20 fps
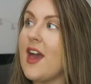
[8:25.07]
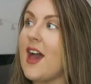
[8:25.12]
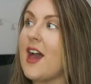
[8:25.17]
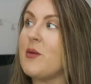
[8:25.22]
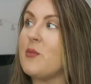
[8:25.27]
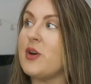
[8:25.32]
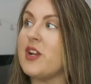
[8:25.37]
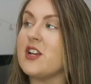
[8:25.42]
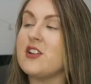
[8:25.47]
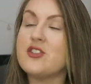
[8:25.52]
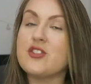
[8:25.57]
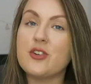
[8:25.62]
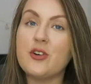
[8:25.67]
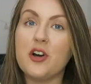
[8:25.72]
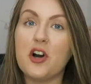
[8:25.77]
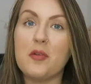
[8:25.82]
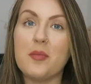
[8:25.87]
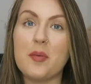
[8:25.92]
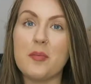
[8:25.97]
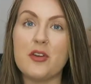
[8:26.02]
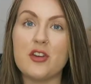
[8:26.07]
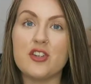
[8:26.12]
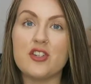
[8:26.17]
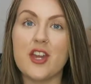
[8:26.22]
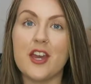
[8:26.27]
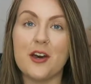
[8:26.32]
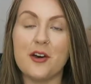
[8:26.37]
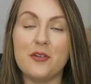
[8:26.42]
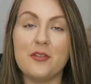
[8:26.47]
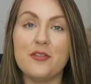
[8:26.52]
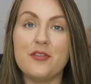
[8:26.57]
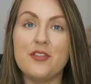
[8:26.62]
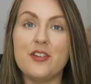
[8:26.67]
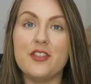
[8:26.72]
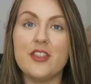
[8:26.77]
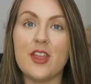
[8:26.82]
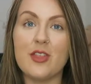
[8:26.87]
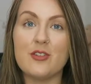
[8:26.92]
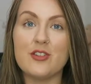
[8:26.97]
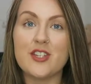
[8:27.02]
And when I saw it on my bookshelf
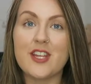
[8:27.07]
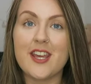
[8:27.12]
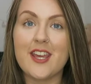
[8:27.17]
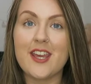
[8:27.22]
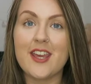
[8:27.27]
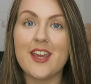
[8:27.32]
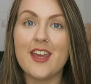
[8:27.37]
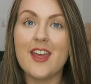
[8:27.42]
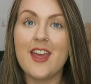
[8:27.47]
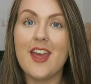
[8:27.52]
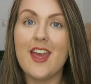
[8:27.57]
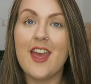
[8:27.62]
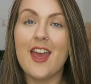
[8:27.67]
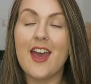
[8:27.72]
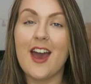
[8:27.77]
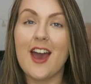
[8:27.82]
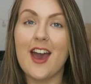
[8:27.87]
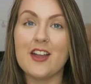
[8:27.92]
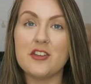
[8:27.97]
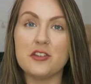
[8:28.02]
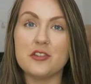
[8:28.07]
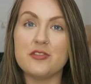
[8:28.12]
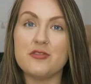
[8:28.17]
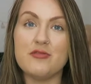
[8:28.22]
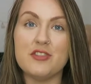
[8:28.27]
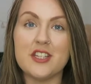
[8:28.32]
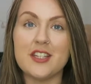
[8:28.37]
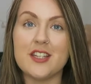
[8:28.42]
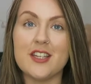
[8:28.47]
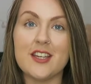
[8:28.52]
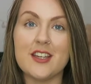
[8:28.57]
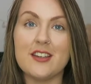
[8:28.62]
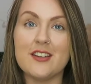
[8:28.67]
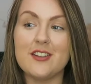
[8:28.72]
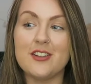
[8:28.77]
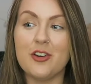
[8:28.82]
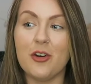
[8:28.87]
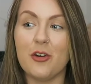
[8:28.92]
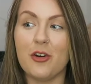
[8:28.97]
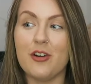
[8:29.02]
the other day, I just really
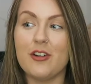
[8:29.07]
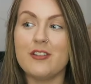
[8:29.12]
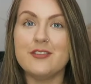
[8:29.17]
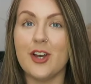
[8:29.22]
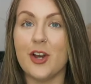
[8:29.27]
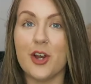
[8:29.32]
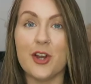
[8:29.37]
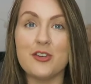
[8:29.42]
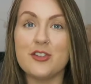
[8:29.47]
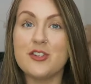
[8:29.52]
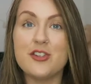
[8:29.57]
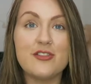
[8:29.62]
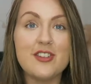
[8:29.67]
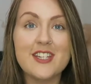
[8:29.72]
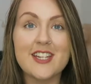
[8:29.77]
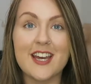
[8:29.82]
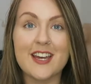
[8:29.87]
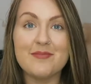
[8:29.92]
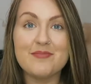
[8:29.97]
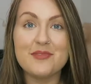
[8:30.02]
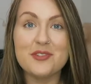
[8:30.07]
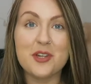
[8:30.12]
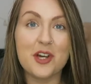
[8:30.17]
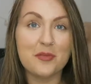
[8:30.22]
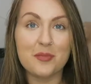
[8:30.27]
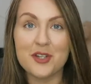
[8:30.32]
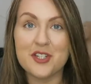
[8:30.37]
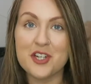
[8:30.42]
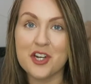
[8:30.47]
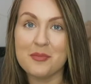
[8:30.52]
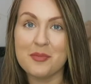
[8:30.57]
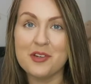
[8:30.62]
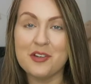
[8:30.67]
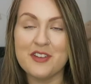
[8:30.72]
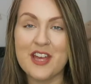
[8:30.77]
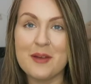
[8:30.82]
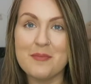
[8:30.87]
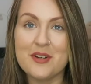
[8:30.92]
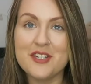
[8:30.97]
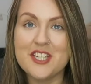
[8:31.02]
got the urge to read it, so I've put it on my
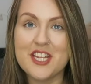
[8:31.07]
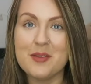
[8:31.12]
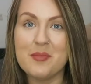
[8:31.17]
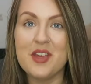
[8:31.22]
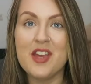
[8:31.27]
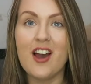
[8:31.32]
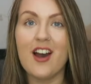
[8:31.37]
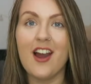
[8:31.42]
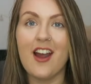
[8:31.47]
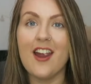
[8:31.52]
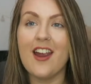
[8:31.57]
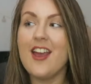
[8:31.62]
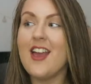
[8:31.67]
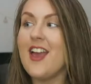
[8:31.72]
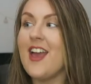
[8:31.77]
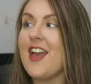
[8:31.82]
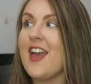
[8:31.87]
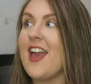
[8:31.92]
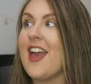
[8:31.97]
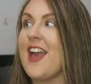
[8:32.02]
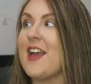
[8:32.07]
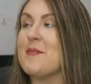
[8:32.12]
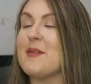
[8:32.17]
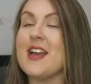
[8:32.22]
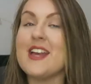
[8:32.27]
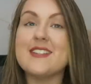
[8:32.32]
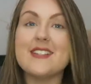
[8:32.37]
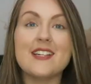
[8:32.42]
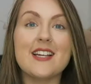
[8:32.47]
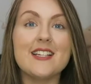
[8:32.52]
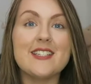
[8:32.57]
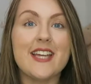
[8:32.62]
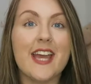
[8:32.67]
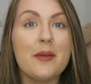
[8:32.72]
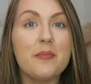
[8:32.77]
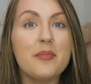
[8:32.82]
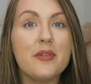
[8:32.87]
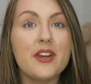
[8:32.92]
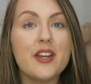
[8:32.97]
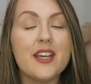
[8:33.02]
November TBR. It is a
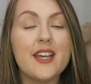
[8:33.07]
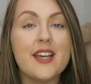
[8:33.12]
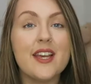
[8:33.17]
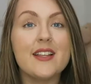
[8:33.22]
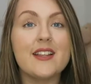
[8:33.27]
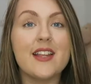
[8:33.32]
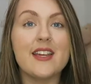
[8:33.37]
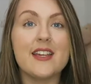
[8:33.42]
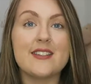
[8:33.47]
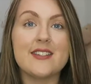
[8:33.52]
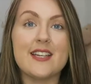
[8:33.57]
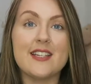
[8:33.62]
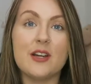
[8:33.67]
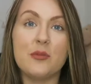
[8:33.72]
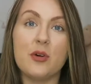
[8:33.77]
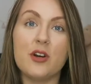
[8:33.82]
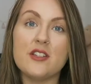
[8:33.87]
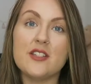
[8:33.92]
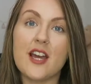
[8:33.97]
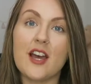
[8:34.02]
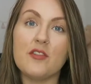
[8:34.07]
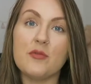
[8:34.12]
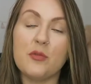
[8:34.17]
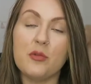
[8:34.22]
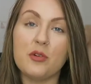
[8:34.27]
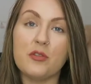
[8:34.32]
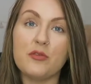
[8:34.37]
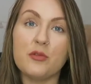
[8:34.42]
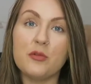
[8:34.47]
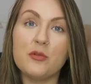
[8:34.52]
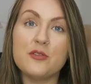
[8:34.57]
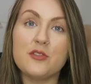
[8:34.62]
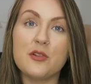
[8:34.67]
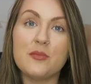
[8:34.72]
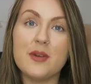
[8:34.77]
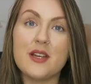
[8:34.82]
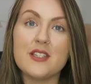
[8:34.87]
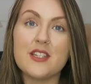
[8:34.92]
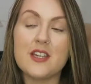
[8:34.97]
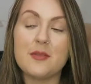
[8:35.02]
contemporary. Like I said, I wanted to have more of those on
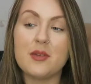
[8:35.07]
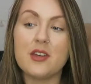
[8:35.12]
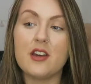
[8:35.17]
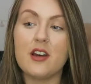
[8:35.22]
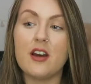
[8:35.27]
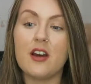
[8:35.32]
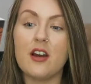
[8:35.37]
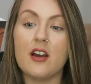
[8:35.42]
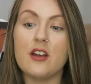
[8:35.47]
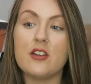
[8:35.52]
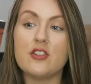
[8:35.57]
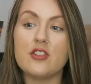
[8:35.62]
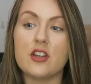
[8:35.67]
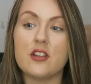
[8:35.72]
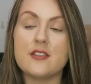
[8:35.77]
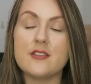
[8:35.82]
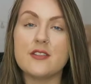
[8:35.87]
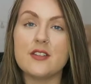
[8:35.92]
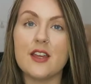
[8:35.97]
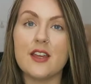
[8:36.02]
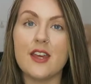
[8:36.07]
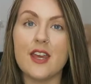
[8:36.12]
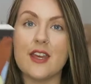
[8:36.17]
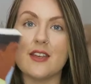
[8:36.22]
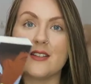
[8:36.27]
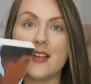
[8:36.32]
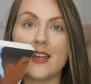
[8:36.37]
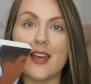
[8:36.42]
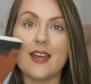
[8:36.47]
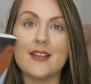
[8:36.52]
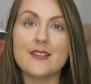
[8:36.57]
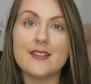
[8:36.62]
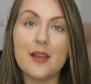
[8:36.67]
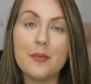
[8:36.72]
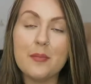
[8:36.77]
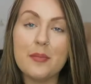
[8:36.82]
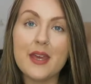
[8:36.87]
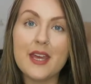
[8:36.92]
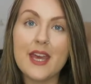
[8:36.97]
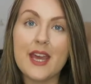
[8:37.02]
my TBR just in case I get
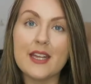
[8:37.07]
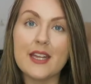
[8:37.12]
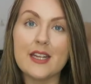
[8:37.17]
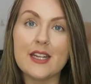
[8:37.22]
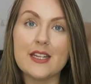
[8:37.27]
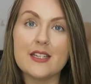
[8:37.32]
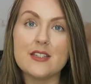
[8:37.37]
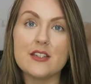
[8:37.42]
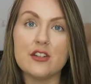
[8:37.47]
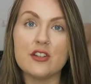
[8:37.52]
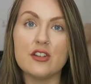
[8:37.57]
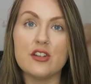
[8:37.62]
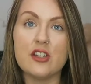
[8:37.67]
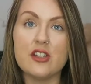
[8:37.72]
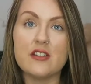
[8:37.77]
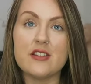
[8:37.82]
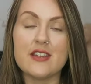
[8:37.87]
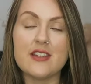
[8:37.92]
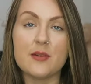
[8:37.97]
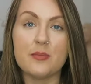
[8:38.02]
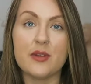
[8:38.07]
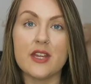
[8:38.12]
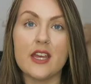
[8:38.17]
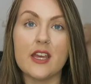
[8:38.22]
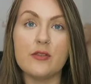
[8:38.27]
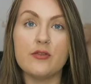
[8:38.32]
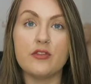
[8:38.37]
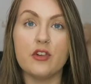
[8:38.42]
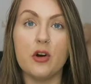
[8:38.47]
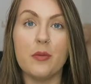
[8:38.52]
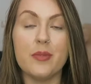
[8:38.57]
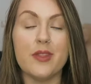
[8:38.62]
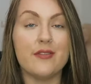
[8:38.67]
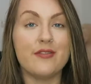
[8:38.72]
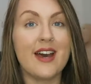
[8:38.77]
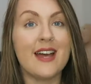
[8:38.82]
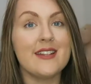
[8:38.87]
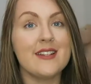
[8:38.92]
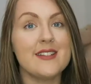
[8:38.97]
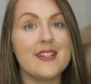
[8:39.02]
slumpy and I need to take a break from the
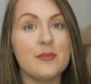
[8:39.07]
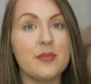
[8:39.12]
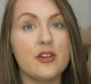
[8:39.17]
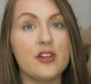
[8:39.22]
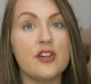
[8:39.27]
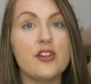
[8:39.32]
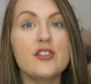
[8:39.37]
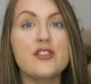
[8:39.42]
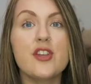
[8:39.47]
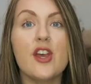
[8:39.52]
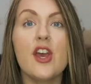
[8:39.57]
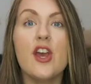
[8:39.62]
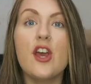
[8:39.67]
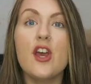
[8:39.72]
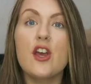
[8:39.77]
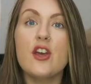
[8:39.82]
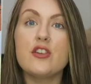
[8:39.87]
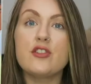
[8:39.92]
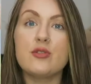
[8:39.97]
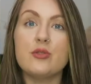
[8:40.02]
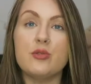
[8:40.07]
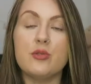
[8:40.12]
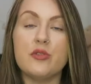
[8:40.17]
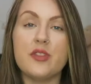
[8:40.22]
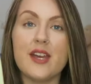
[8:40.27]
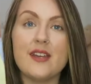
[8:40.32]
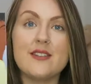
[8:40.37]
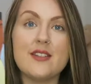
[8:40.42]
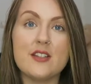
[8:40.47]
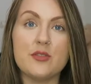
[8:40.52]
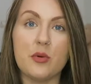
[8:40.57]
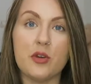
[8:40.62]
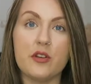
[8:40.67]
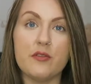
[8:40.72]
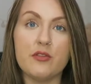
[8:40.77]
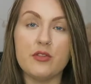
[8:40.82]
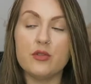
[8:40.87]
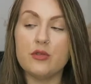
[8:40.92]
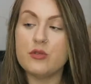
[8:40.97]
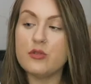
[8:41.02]
fantasy books. So this is one
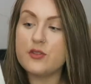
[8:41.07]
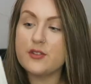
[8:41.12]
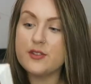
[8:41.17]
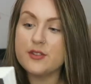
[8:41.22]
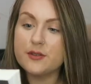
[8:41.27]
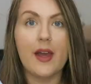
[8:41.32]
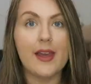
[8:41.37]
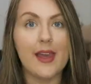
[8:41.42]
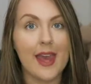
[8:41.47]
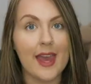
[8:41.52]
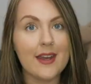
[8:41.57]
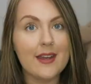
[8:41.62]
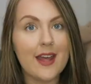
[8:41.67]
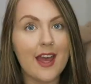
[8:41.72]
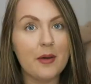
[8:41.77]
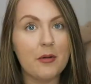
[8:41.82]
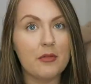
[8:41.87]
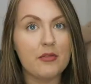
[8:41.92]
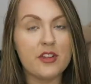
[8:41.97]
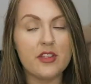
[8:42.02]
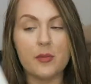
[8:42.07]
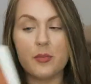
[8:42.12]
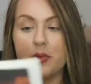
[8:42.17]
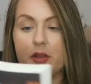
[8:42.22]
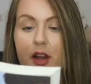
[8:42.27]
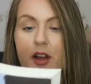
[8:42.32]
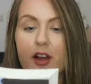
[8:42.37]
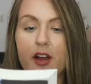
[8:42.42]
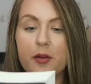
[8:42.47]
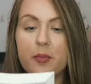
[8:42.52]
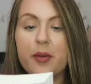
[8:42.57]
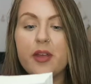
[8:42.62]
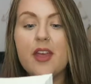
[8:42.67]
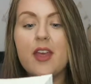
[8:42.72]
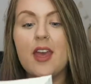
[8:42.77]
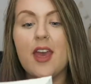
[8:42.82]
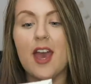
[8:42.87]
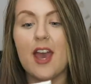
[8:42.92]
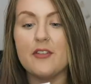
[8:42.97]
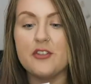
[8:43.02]
of those. Again, I will read the blurb.
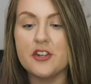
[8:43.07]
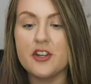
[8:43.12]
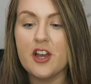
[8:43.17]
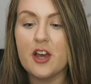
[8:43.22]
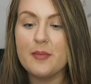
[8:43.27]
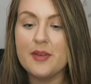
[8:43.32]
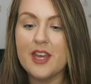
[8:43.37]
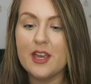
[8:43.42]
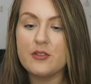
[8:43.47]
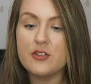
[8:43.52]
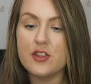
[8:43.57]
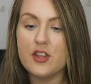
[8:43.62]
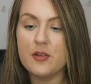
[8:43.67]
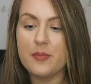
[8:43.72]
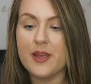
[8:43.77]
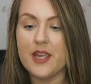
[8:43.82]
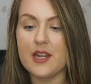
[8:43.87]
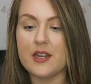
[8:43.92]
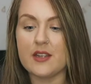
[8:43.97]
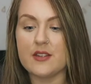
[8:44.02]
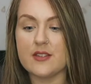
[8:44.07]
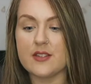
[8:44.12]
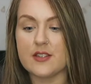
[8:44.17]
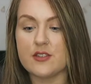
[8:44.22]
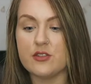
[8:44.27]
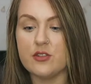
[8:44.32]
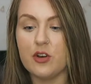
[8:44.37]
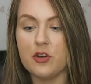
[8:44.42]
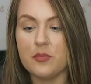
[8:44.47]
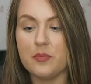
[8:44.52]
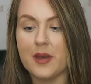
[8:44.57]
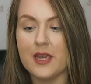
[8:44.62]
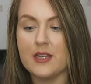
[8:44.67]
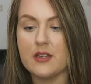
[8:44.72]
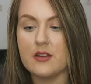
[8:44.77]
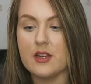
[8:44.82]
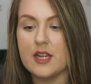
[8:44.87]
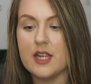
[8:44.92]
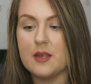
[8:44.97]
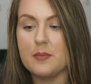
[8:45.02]
After coming out to their parents as
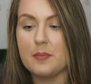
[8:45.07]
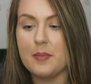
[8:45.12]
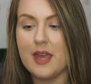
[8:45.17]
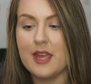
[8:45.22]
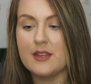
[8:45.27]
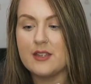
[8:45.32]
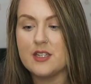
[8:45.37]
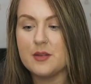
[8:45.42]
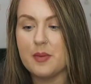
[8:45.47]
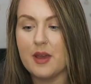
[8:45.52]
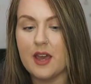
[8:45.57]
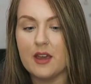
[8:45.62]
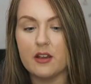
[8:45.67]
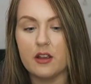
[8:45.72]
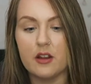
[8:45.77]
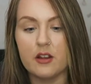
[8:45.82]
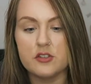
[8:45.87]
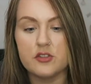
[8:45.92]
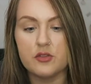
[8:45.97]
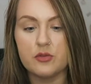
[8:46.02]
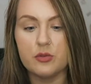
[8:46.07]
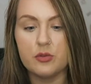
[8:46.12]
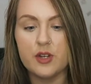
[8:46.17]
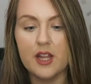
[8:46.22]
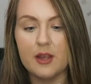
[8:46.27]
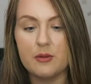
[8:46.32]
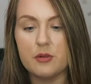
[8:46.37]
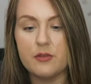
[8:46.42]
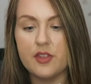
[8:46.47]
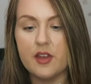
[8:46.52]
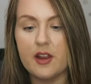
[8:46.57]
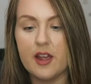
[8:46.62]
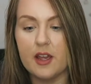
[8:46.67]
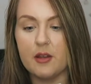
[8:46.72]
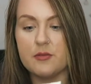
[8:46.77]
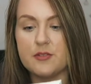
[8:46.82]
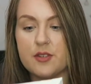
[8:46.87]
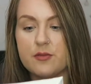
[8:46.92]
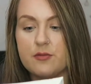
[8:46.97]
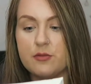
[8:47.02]
non-binary, Ben DeBacker is thrown out of their
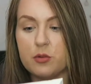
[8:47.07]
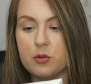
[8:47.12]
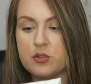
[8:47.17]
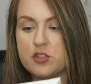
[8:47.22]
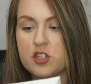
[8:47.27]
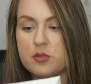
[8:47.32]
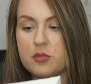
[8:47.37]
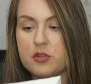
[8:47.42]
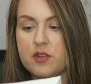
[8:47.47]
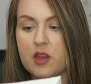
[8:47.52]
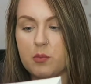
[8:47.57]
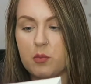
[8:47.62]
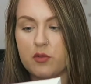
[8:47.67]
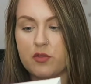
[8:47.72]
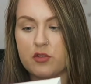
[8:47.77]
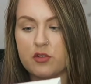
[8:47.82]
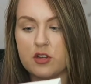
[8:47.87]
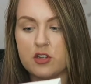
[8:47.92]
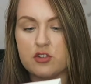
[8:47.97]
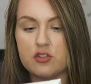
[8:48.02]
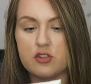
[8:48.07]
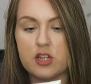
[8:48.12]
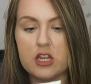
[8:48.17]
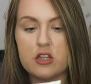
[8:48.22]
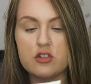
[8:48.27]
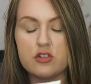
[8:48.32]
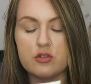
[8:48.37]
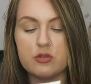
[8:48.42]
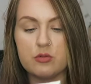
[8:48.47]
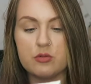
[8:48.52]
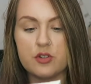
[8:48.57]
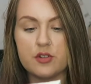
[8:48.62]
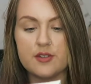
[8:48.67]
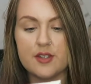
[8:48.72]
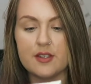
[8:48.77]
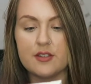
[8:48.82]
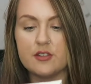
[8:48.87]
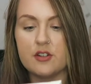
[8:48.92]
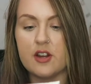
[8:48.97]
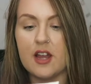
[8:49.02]
house and forced to move in with their estranged older
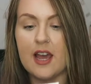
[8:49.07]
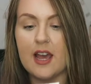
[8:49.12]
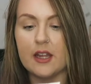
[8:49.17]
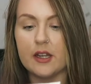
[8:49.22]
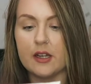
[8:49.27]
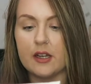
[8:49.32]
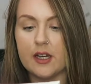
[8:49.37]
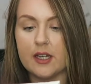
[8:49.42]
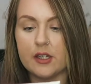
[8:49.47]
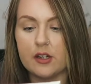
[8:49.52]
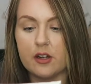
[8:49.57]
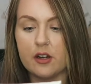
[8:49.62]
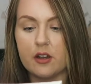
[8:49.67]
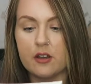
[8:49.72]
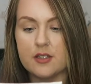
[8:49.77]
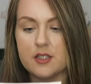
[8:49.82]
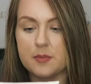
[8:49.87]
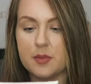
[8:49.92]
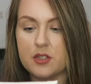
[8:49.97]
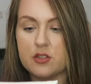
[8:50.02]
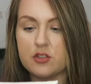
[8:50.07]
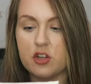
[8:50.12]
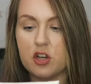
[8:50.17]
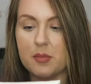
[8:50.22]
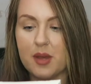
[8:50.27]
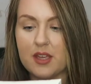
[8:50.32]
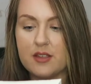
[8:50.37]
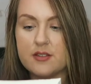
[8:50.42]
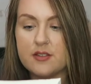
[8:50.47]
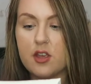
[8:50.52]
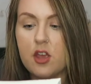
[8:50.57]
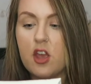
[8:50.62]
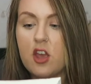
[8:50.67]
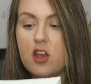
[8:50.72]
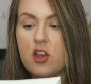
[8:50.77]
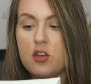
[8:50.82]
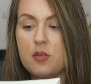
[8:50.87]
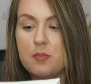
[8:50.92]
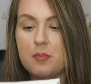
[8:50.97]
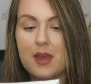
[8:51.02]
sister Hannah and her husband Thomas,
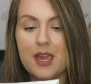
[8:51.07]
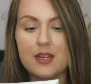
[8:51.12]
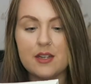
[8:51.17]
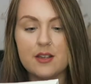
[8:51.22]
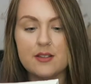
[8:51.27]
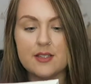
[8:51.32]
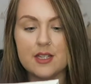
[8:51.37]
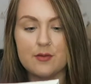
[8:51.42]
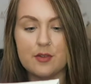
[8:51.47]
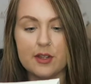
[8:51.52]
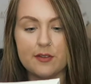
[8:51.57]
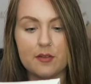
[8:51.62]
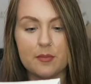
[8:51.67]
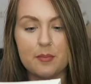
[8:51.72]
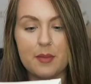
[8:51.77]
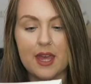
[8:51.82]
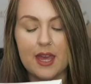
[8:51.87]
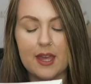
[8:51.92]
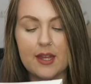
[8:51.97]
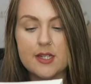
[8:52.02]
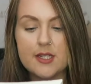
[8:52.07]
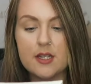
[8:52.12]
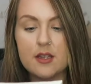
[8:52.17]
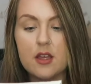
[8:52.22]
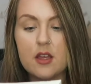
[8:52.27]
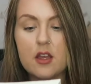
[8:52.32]
whom Ben has never even met.